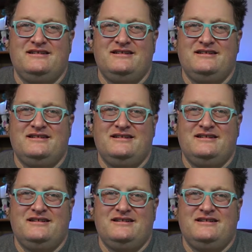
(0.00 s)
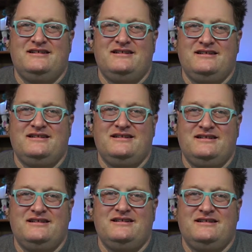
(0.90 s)

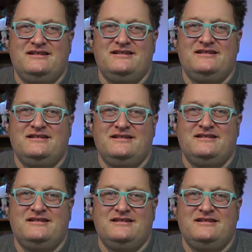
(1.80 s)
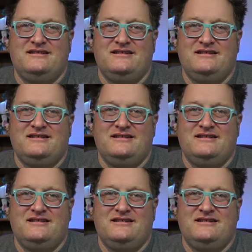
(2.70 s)
(not speaking)